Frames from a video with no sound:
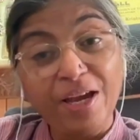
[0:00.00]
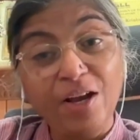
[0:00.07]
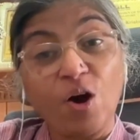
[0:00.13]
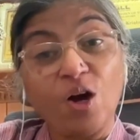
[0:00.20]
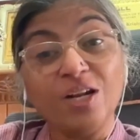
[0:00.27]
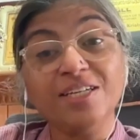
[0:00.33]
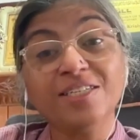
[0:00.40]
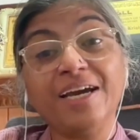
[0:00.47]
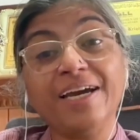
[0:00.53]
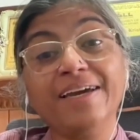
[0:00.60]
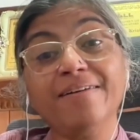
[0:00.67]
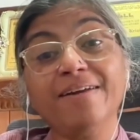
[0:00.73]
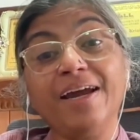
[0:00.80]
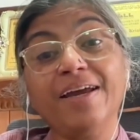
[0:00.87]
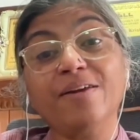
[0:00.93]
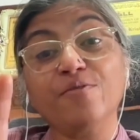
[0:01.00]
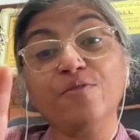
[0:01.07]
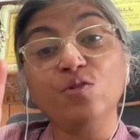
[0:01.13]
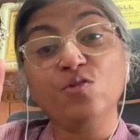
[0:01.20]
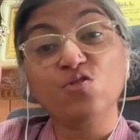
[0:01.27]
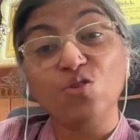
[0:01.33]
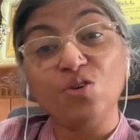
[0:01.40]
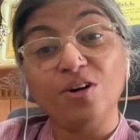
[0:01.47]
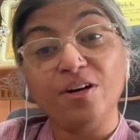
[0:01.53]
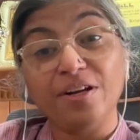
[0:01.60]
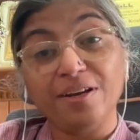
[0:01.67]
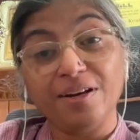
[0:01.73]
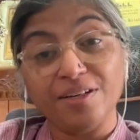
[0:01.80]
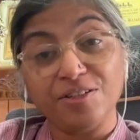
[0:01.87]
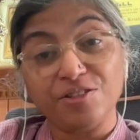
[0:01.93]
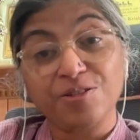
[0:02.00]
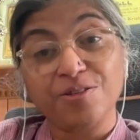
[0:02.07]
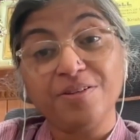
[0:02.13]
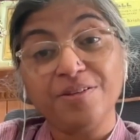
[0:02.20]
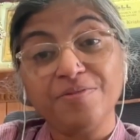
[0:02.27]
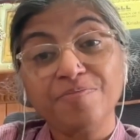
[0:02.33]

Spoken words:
in my college, I refused to learn English.